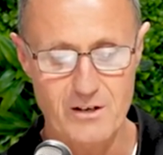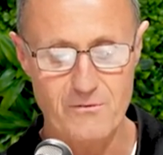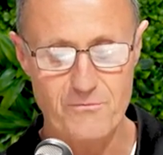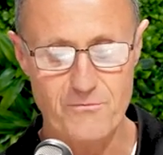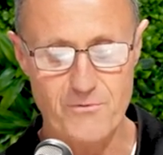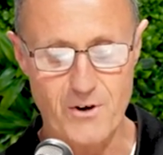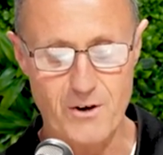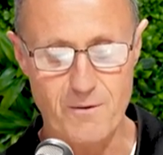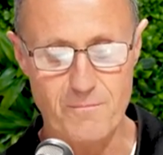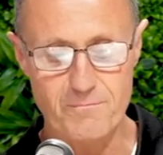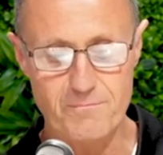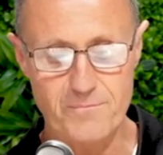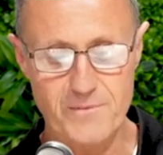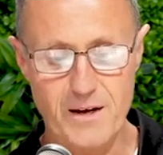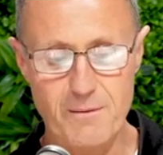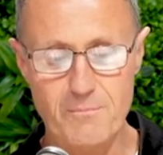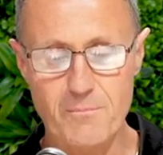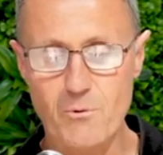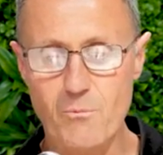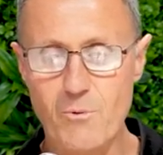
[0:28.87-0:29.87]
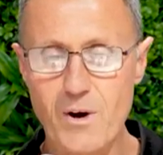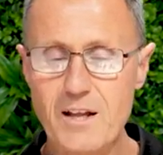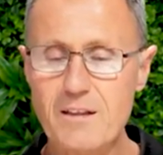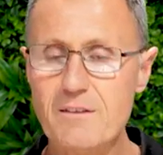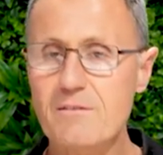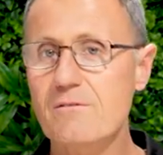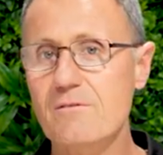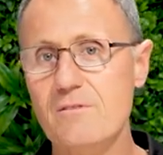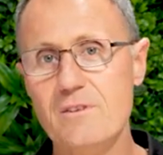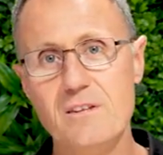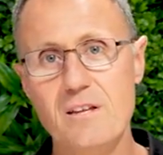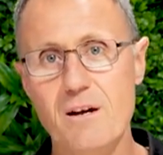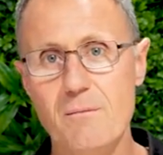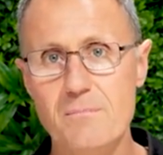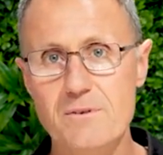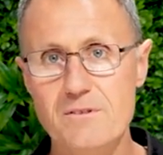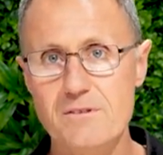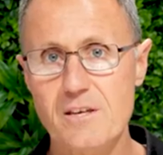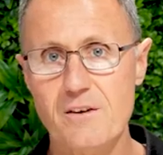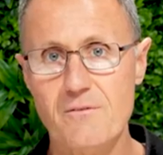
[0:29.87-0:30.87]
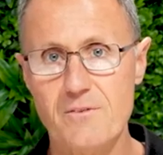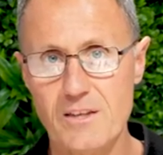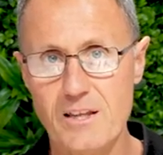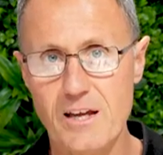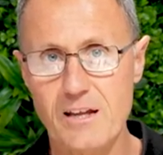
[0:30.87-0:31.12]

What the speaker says: from number one to number seven.